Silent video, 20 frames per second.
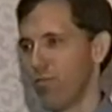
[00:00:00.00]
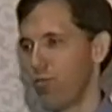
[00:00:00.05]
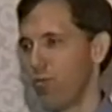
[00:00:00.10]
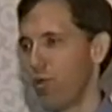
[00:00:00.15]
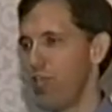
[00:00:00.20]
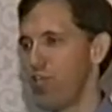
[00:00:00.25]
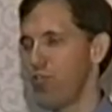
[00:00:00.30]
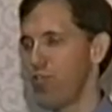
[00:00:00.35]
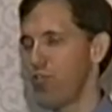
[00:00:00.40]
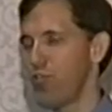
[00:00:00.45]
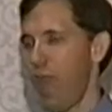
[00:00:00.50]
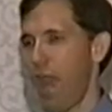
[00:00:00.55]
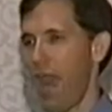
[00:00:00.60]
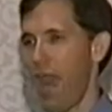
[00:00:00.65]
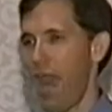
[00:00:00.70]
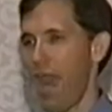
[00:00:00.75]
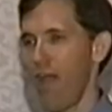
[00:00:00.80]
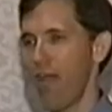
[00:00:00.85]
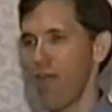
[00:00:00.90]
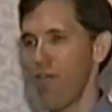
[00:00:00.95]
Once you
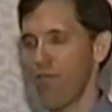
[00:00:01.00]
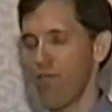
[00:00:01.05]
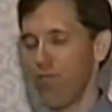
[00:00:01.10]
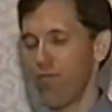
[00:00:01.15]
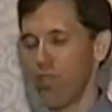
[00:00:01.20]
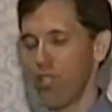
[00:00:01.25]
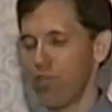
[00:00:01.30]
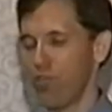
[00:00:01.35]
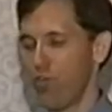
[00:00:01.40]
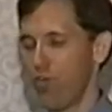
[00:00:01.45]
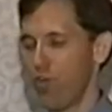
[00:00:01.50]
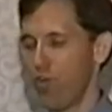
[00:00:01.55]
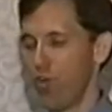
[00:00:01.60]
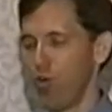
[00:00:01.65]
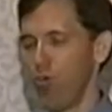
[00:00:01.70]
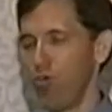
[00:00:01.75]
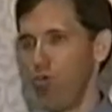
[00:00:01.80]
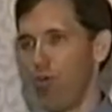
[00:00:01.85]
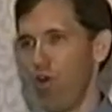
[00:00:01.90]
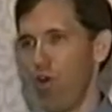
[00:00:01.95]
have this
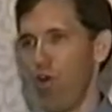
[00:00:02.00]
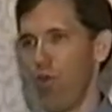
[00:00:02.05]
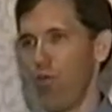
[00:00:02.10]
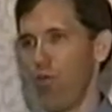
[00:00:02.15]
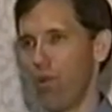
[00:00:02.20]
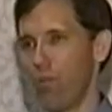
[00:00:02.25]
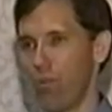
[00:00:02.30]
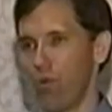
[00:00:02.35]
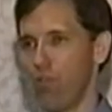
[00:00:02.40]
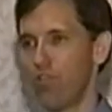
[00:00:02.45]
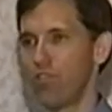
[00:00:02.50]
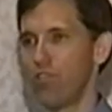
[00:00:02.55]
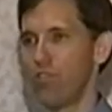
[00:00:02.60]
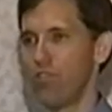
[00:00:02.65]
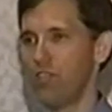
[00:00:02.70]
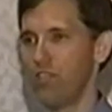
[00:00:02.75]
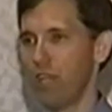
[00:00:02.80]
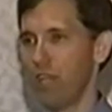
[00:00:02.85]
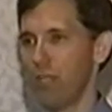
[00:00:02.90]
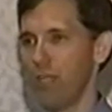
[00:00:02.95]
full-blown immersive
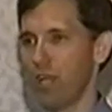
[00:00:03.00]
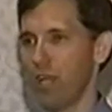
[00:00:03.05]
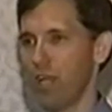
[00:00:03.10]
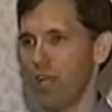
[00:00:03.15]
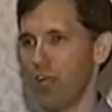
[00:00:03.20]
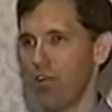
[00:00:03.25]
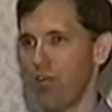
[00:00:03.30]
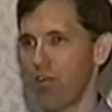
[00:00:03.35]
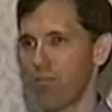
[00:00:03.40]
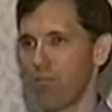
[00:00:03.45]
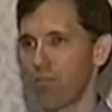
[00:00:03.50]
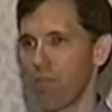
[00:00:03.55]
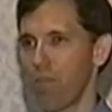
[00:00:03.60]
simulator,